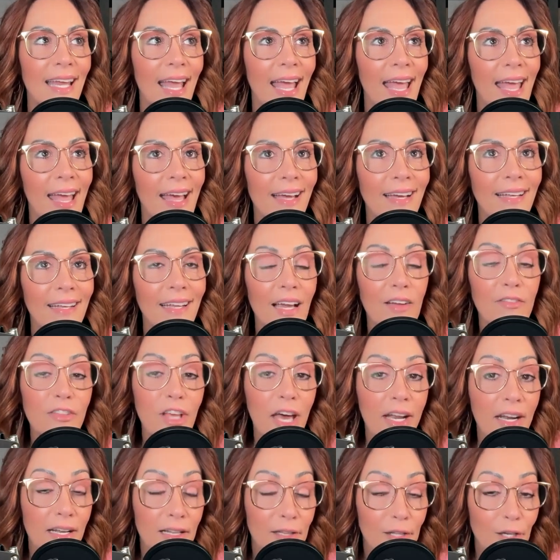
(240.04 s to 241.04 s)
And I've
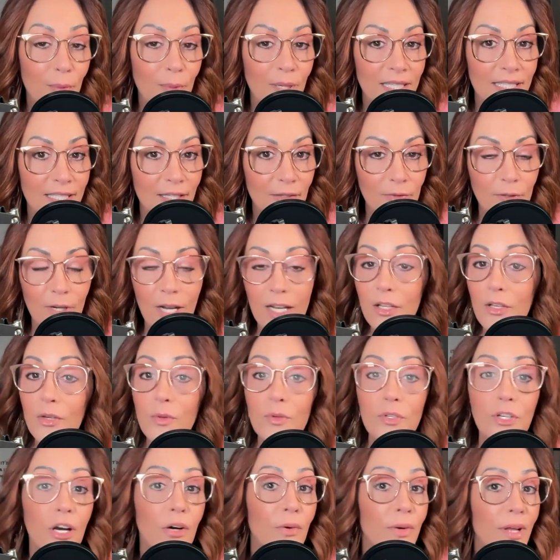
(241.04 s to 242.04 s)
done it a little bit different. You
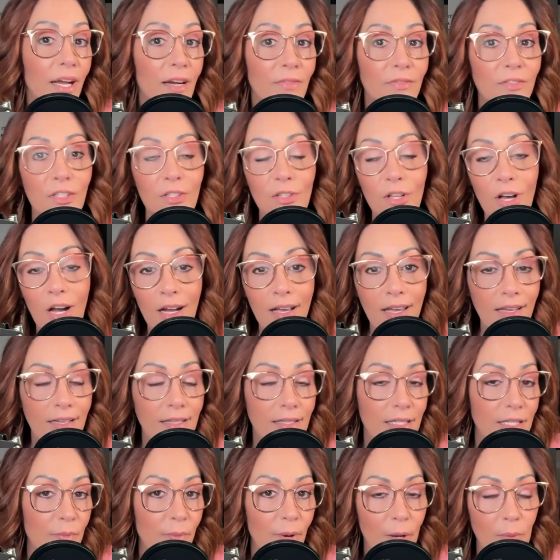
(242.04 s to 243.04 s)
don't have to log
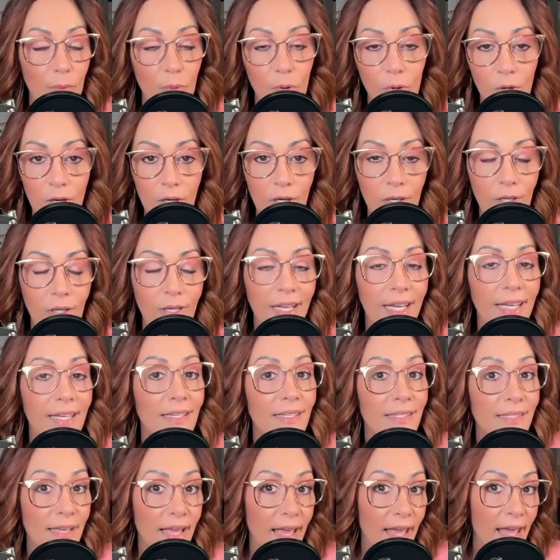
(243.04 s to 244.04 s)
into my portal. It
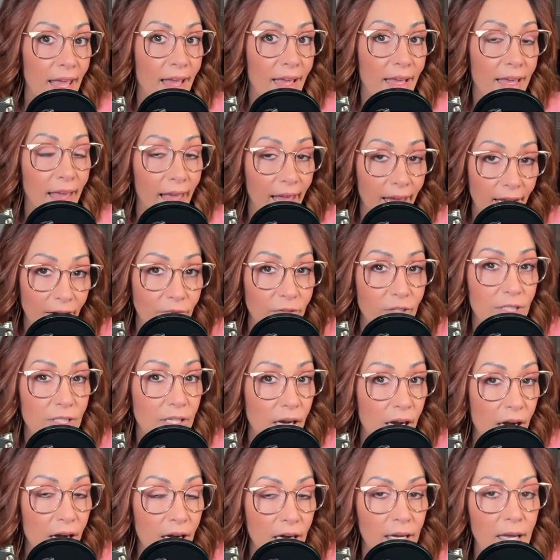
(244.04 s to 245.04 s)
is a Canva
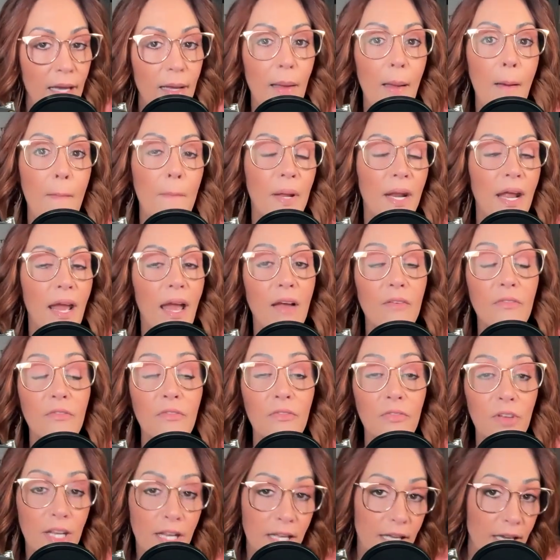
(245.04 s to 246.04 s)
doc, but I have
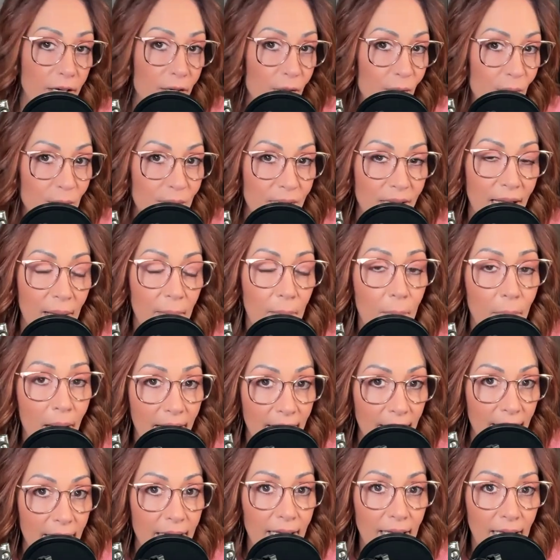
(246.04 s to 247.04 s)
videos
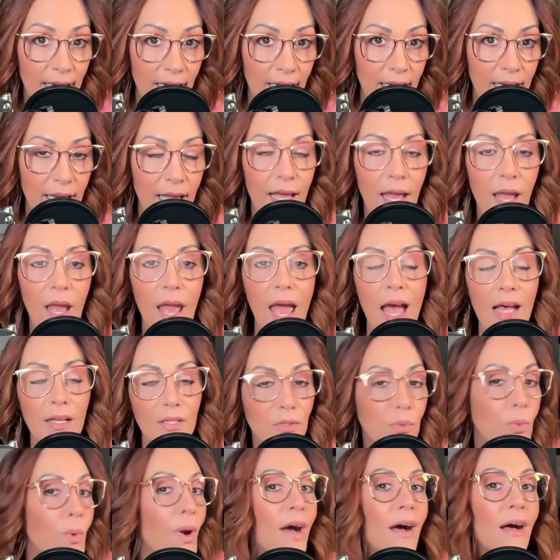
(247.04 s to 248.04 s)
embedded in it,
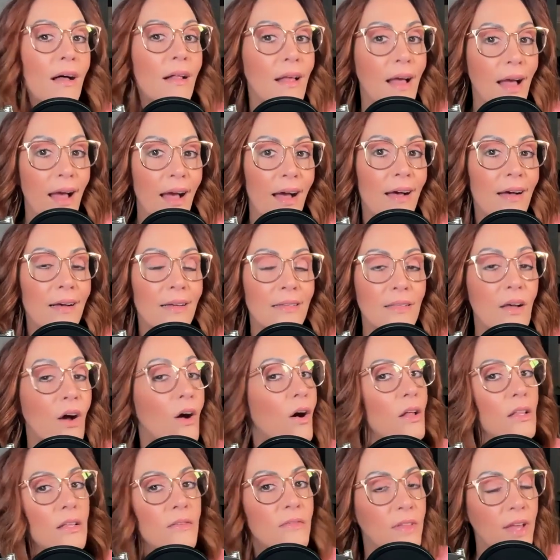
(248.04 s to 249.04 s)
as well as
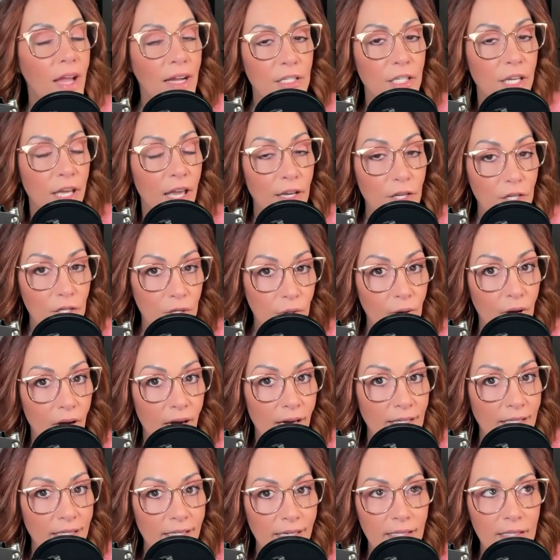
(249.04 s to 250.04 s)
all of the educational
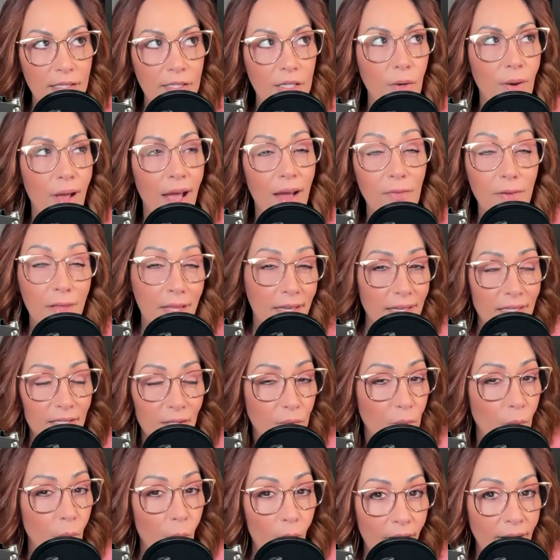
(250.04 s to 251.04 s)
content. So everything is
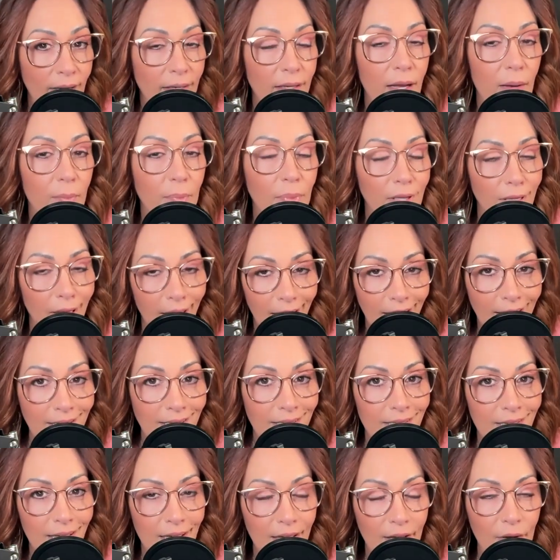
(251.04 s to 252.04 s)
in one
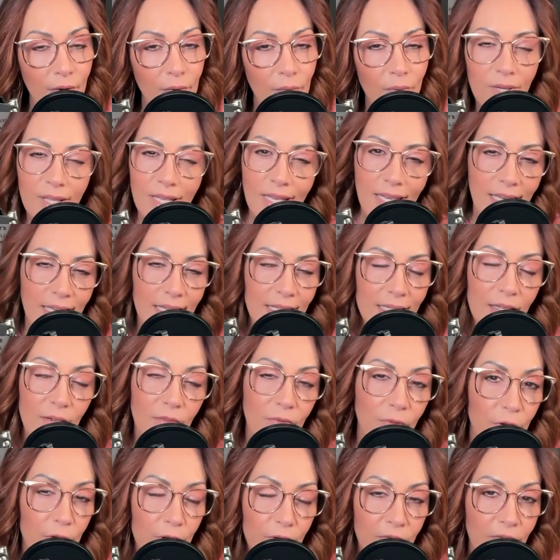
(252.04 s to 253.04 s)
place, really easy
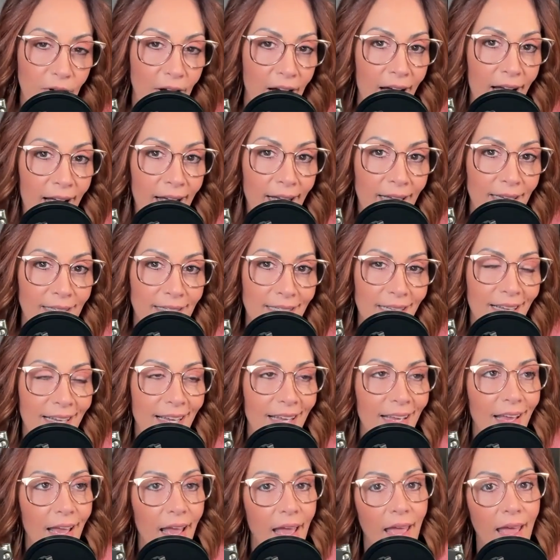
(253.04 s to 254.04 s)
for you to find
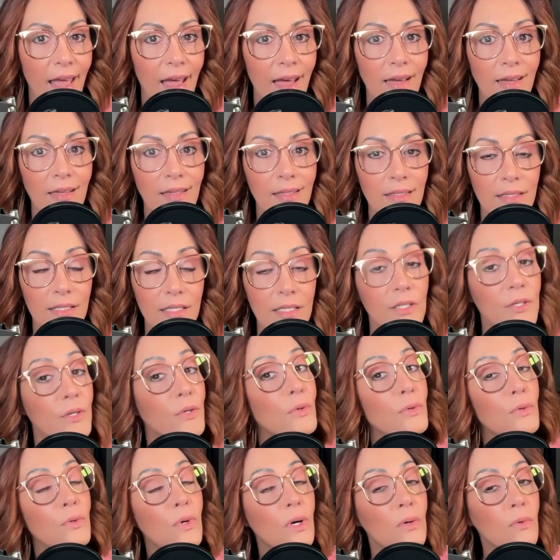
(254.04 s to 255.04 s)
and
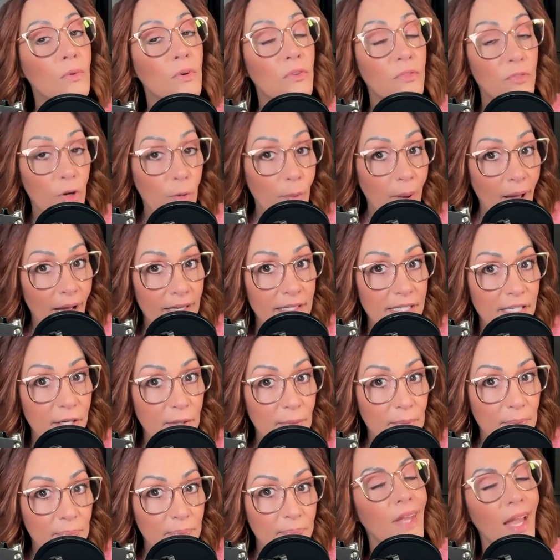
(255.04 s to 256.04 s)
to refer back
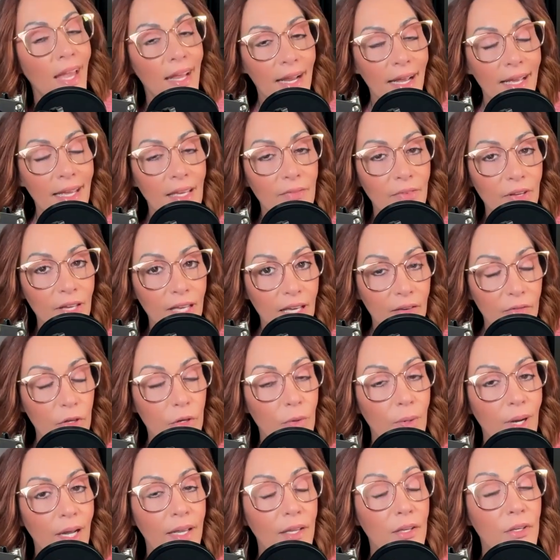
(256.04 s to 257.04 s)
to. And I even give
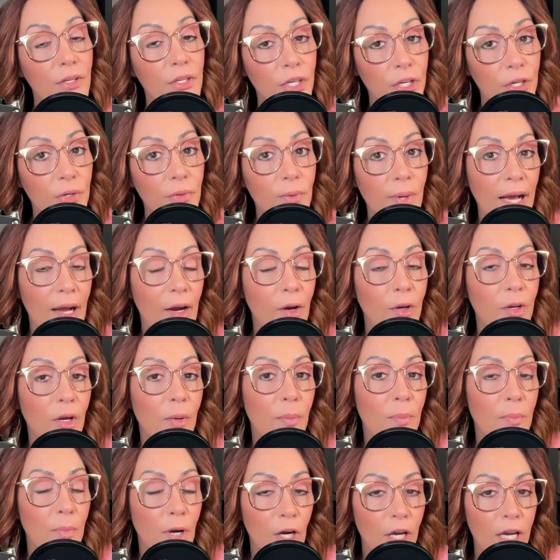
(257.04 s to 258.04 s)
you a year-round
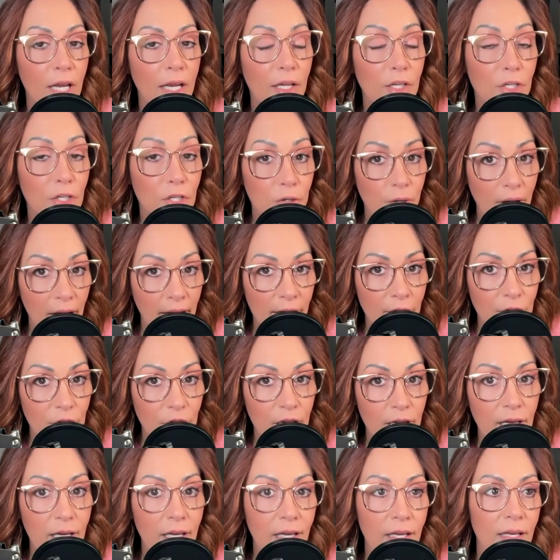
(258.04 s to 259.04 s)
marketing
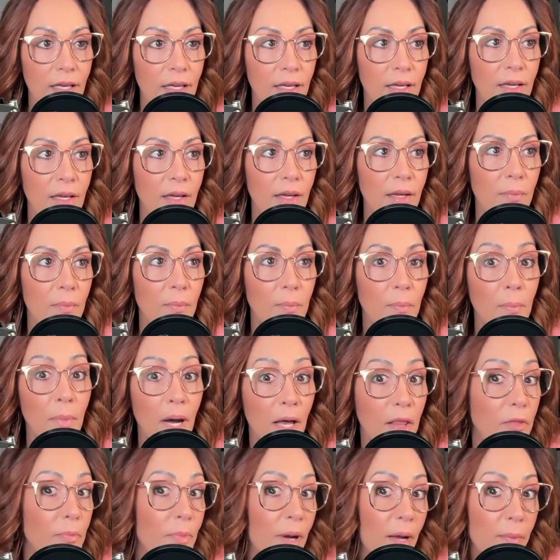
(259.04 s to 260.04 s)
strategy
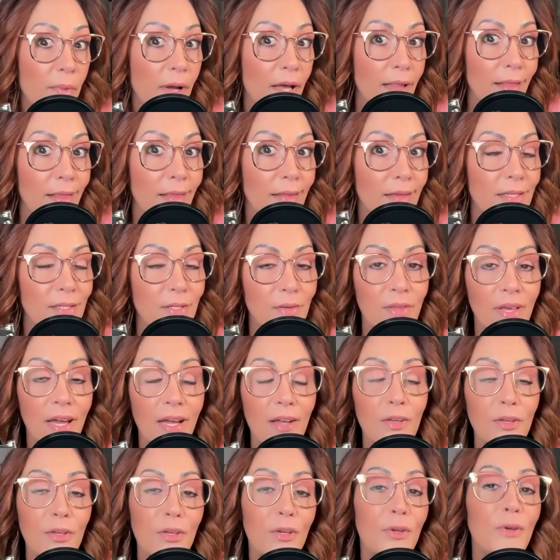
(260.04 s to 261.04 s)
month by month so
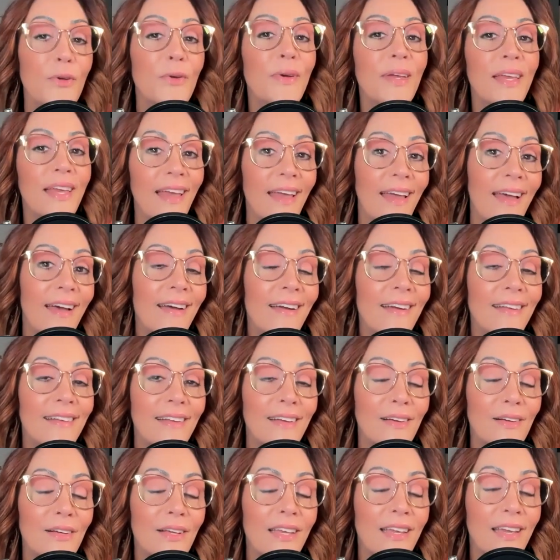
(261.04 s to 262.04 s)
that you
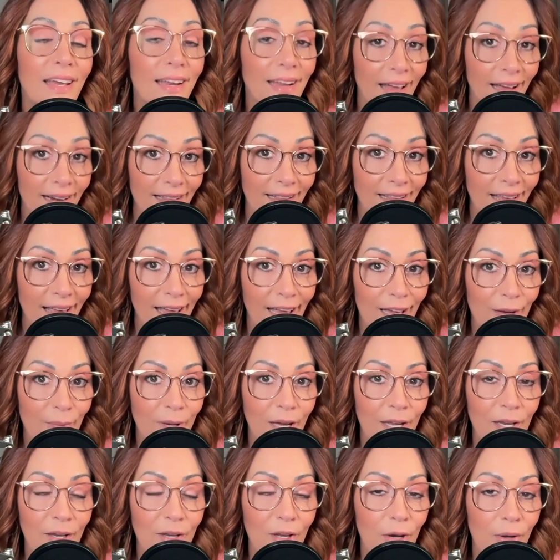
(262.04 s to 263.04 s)
can get ahead of the game
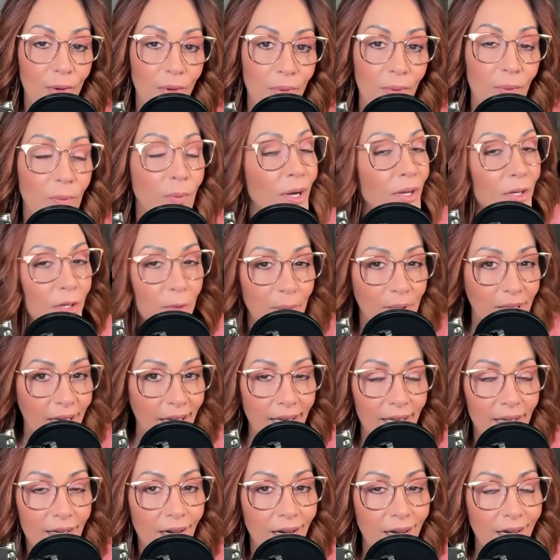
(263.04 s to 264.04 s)
and know what you're
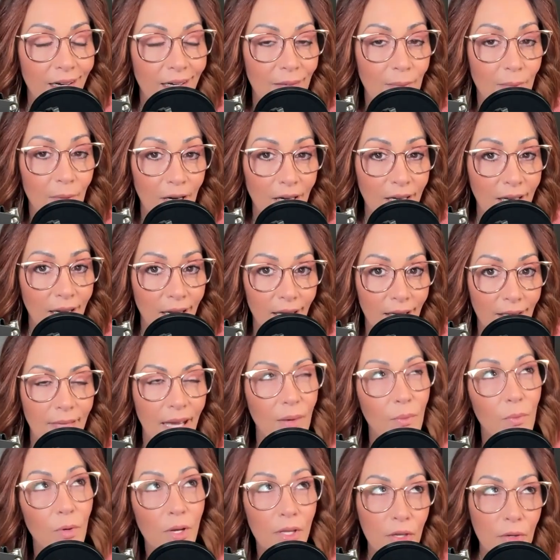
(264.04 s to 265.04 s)
planning on marketing
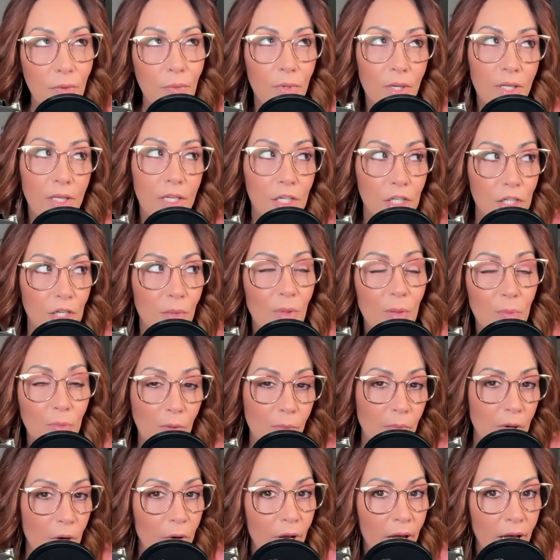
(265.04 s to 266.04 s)
and what you really should be
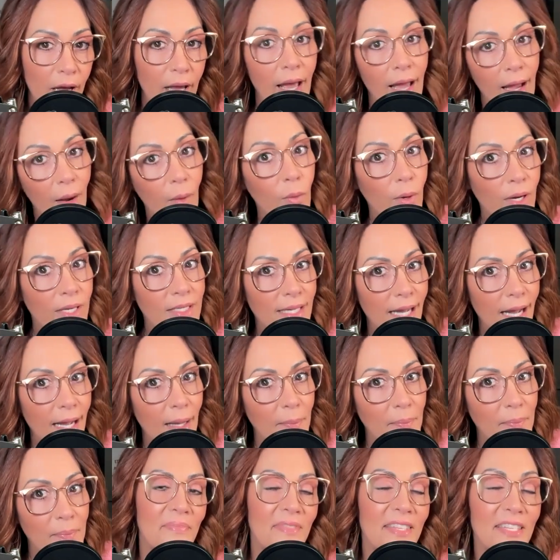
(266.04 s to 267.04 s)
promoting at what time.
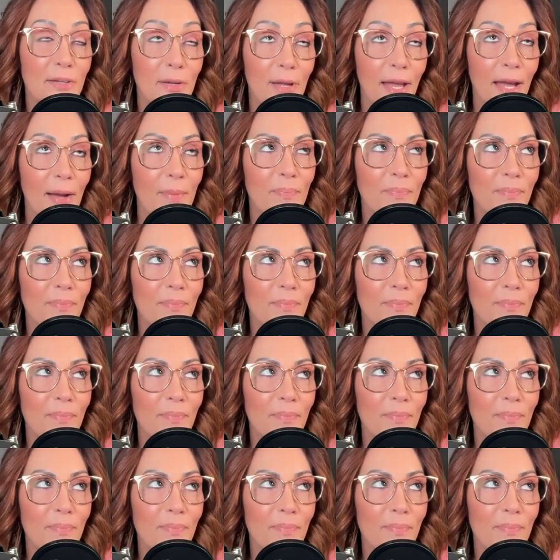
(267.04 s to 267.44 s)
So yeah,